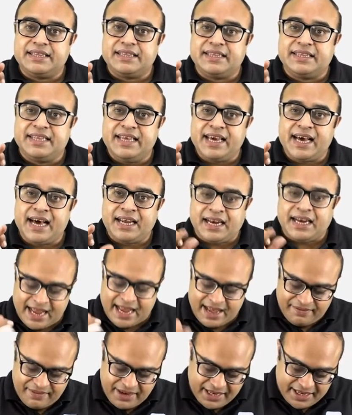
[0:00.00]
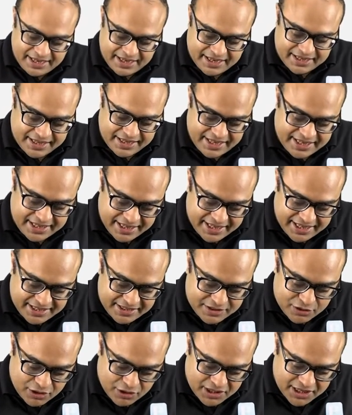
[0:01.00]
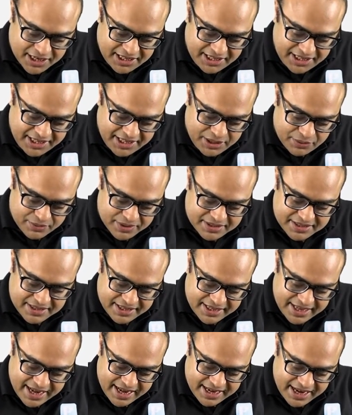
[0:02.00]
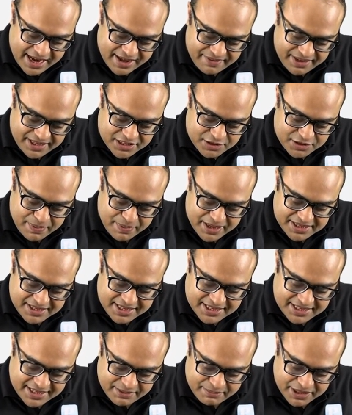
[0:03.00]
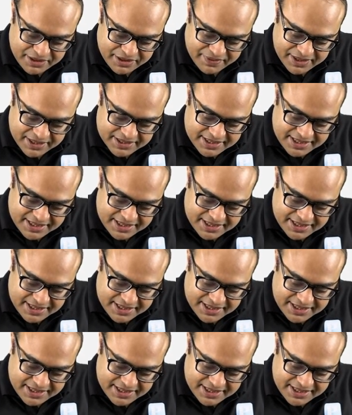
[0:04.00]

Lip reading: they are having it is not continuous, they are having spaces in between.